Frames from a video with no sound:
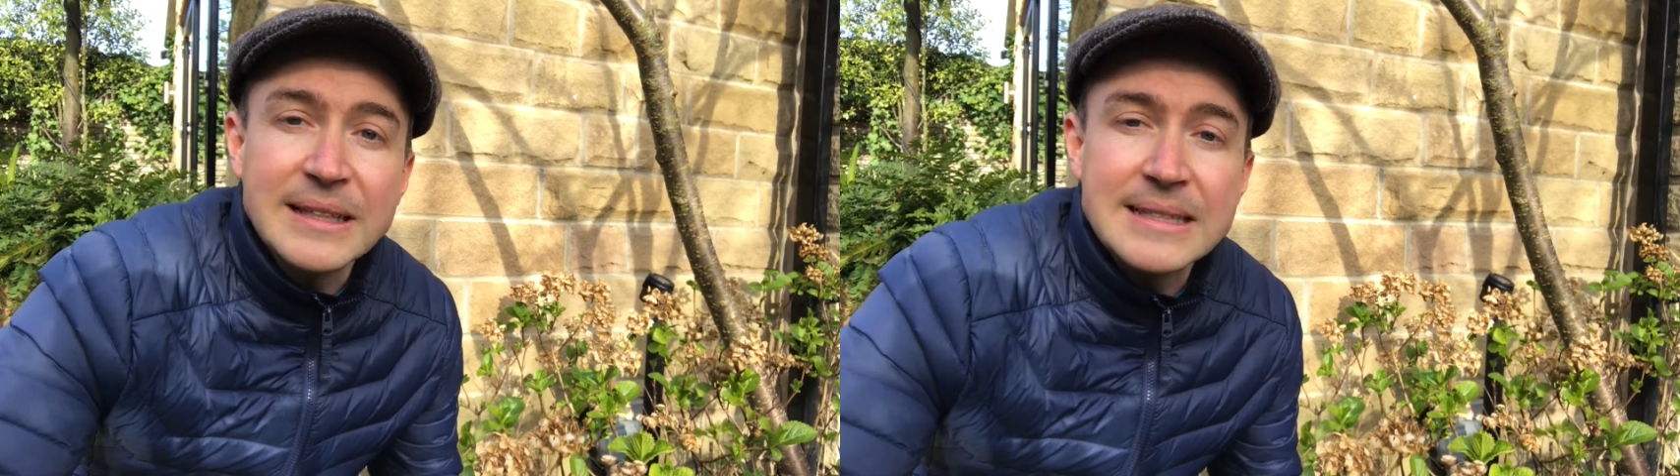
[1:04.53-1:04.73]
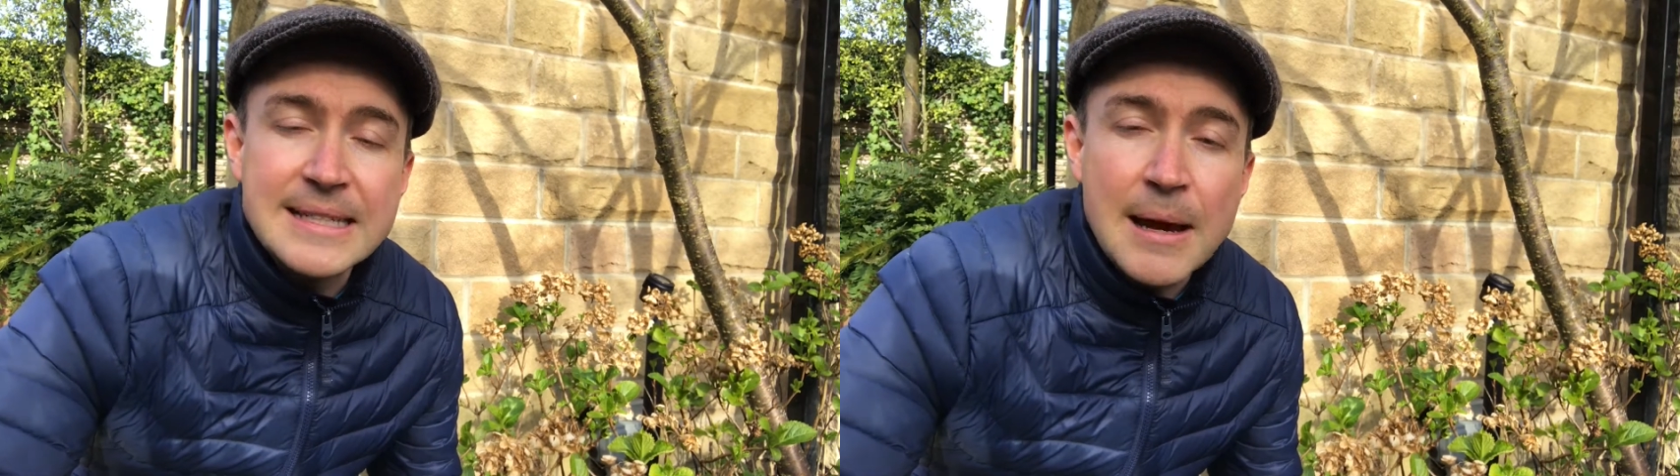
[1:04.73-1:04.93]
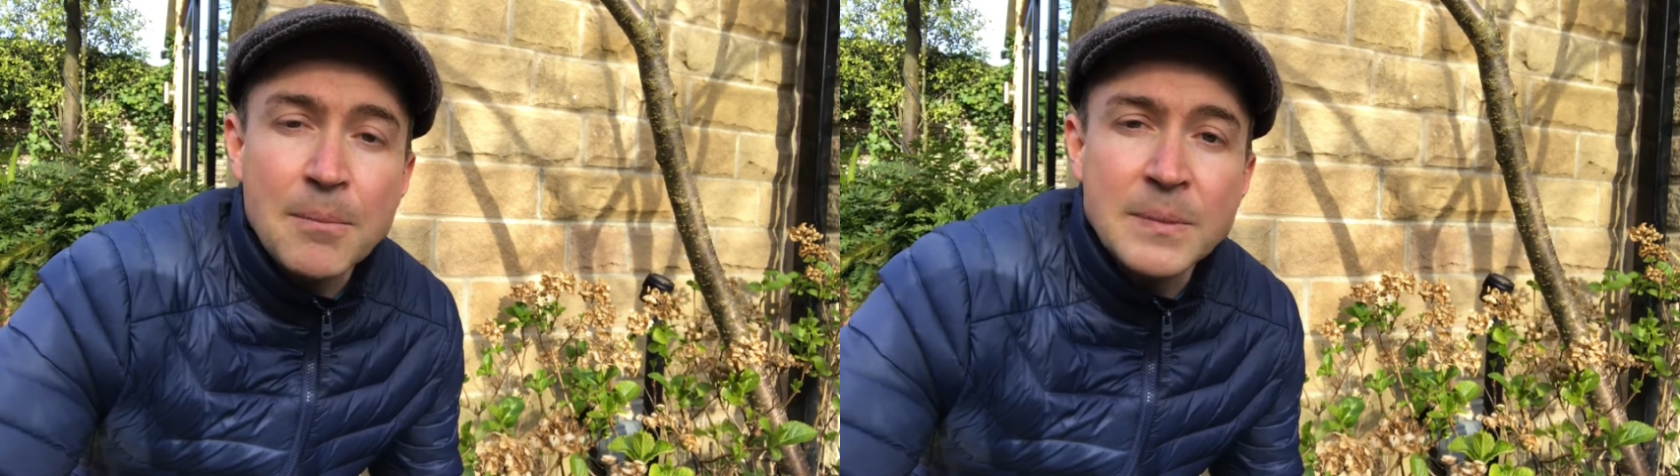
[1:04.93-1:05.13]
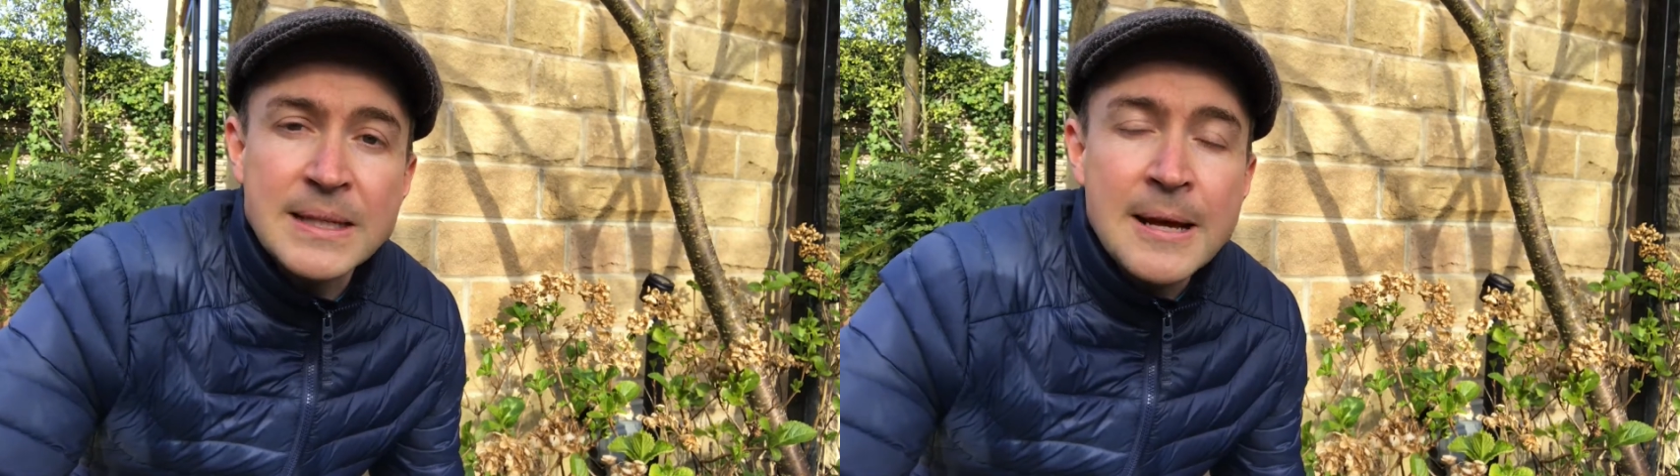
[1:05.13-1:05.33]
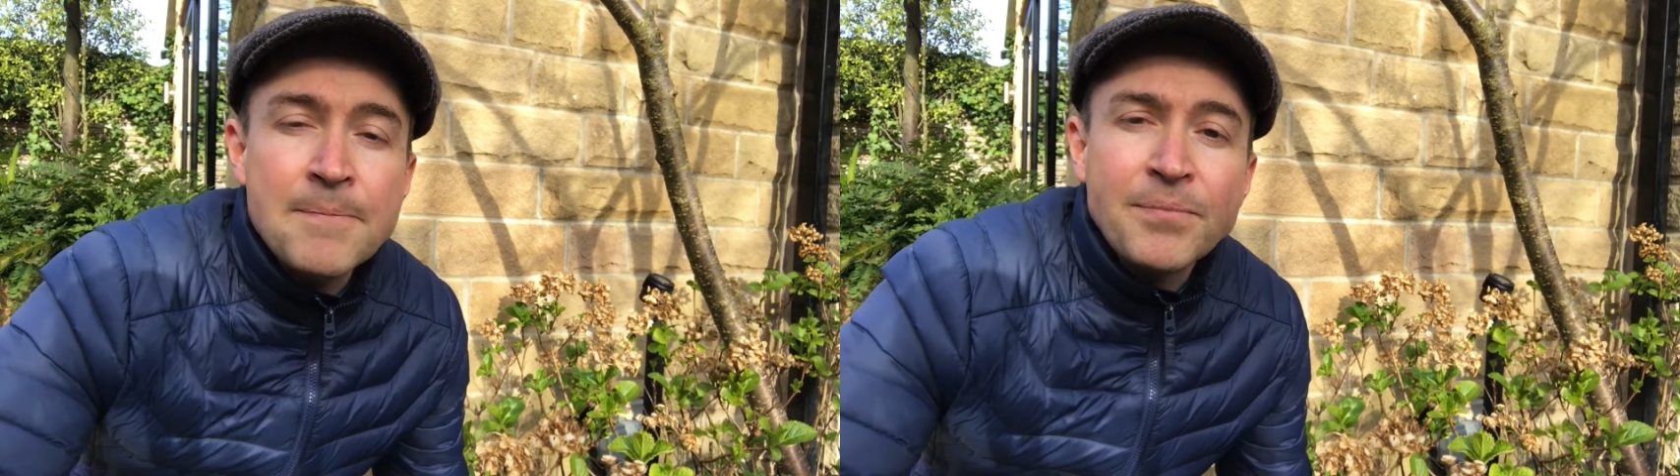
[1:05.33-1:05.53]
stems.
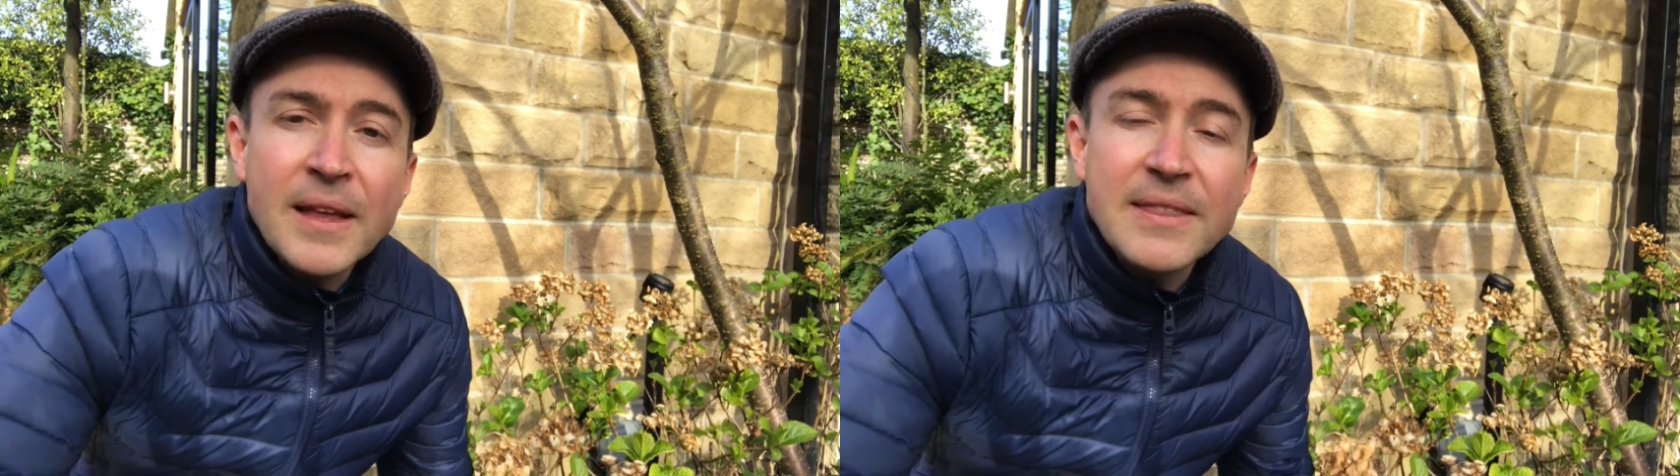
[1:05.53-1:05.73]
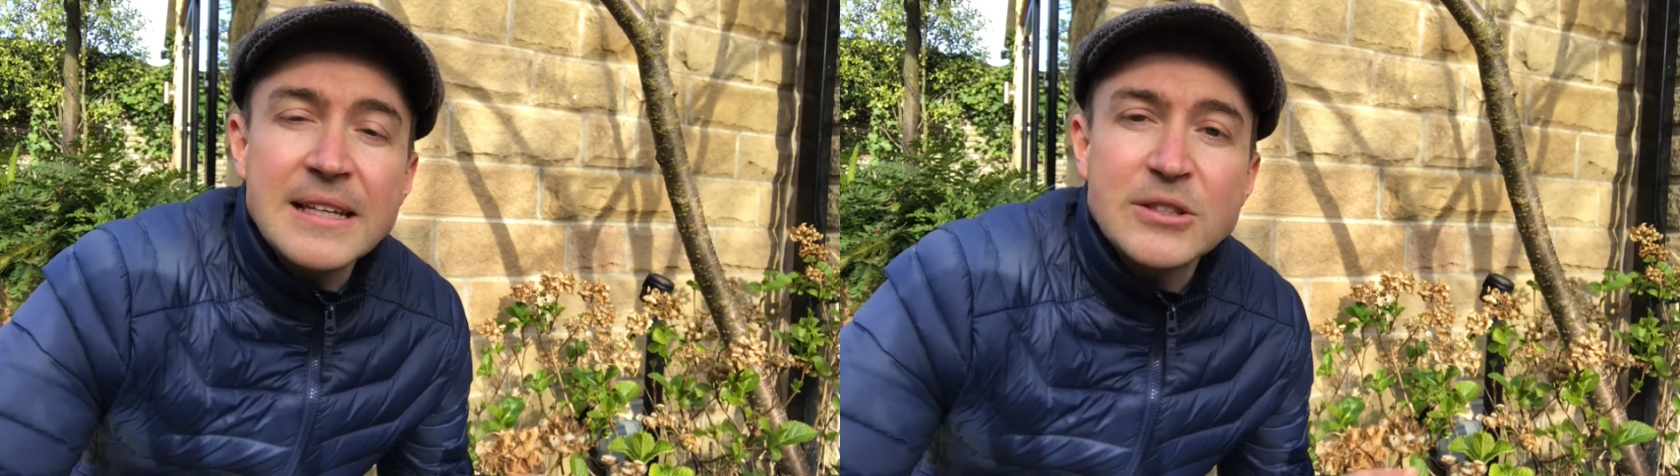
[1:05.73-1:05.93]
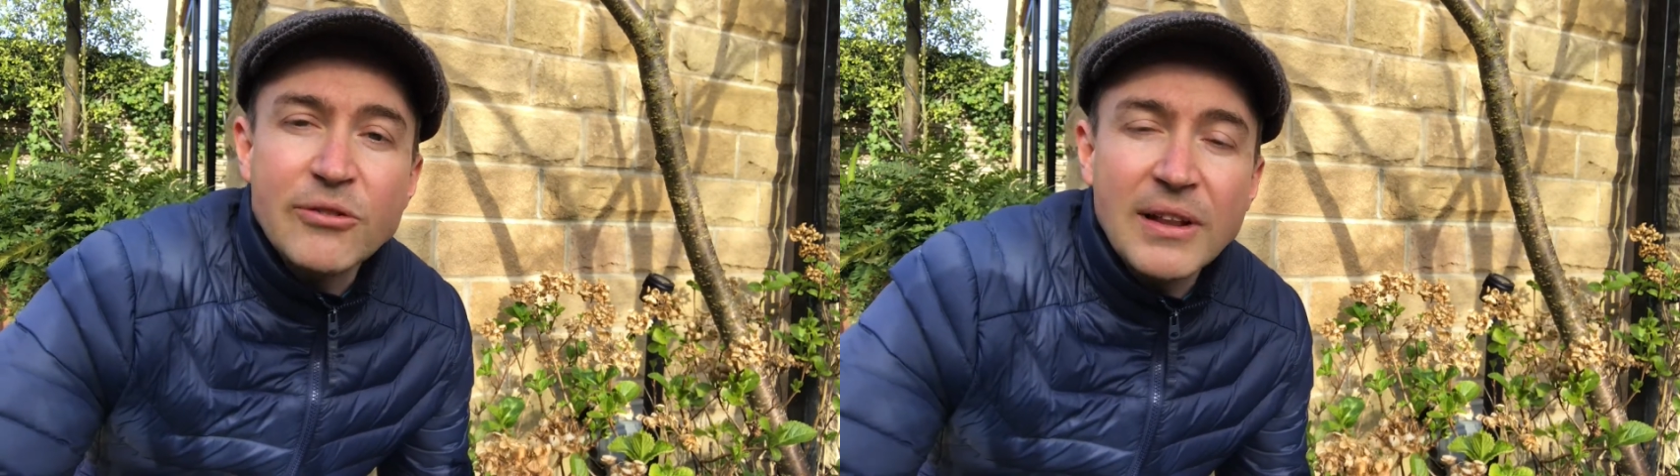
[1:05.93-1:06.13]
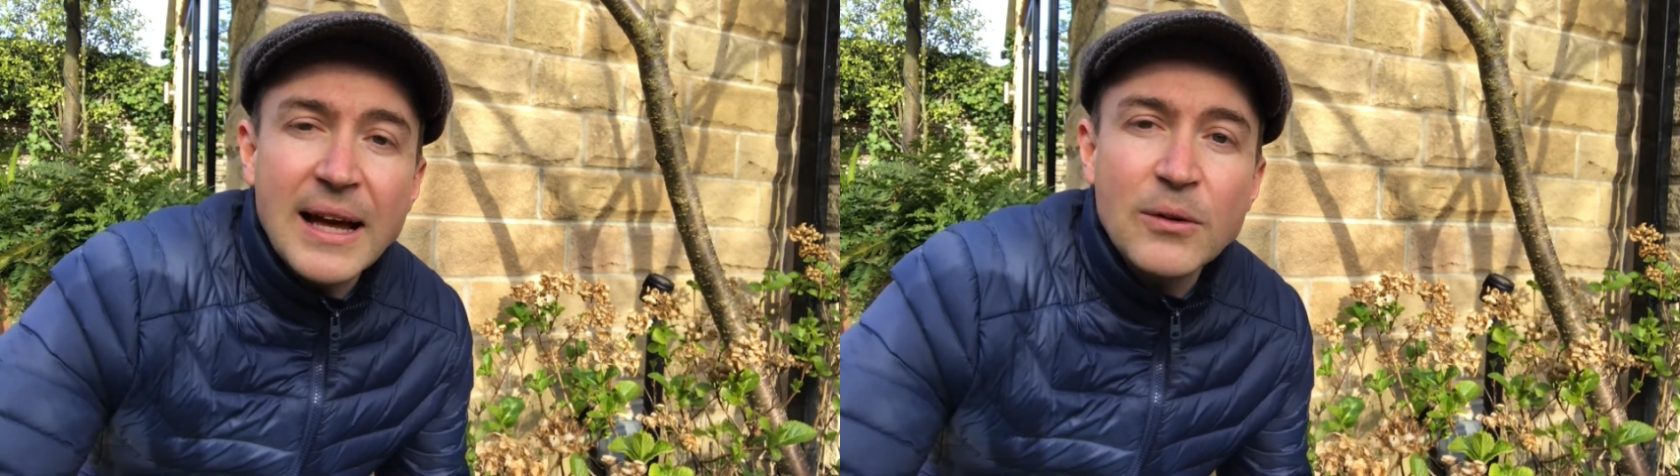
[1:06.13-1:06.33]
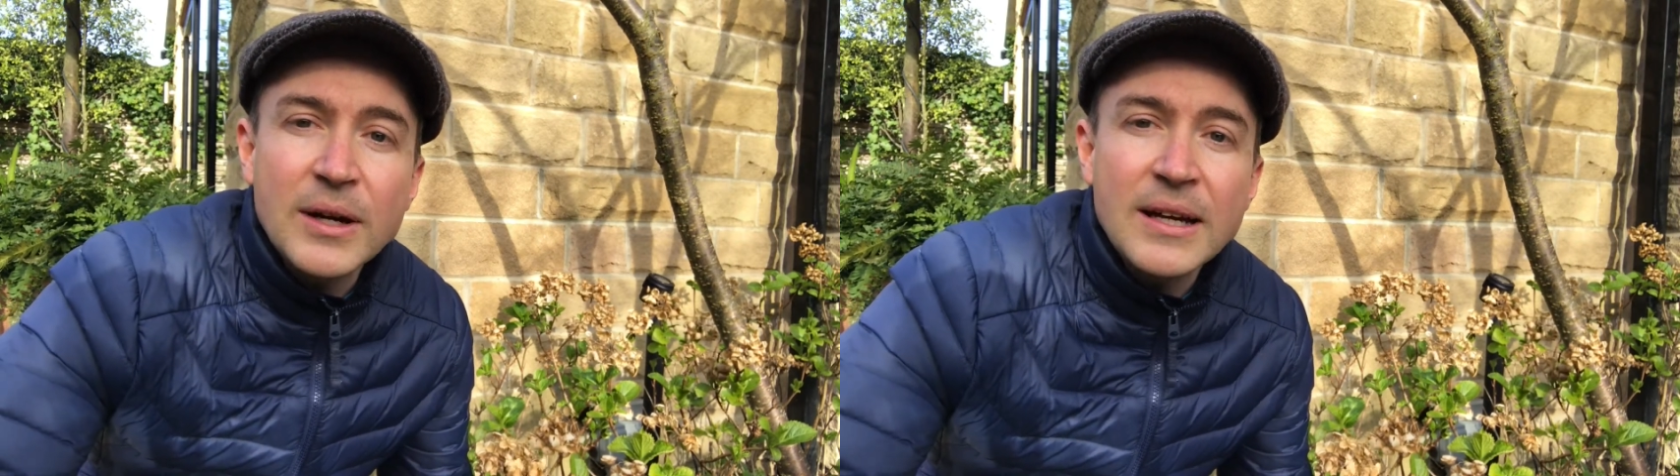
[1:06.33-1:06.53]
These
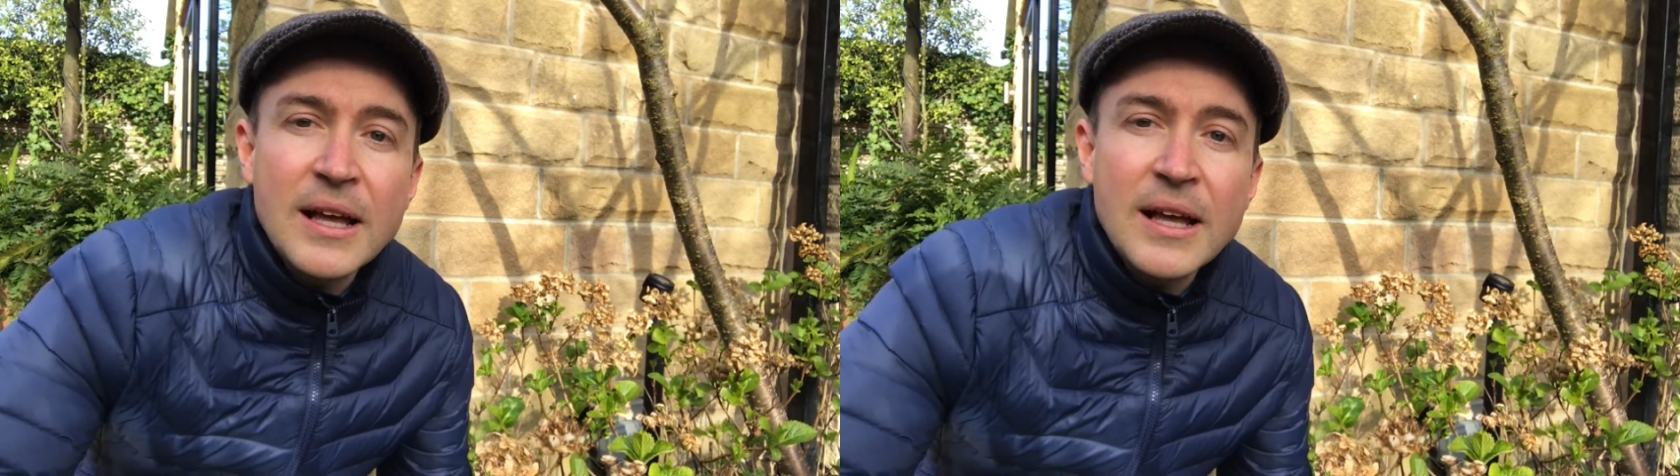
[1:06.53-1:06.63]
flower